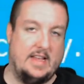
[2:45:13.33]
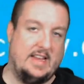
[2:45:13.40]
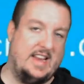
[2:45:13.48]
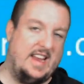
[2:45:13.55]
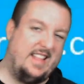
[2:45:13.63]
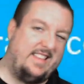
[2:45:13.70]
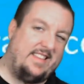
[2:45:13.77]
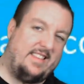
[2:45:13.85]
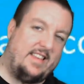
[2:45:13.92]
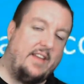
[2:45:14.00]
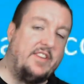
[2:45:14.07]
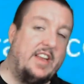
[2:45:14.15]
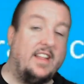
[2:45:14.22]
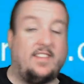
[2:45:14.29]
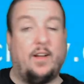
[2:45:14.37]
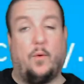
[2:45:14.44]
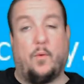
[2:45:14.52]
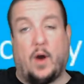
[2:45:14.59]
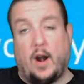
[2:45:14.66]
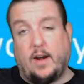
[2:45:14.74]
it's, I mean, it still
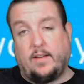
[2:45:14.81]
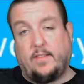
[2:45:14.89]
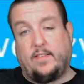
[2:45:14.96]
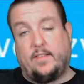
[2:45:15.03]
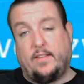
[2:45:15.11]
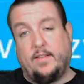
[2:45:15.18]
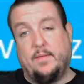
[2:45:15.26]
works,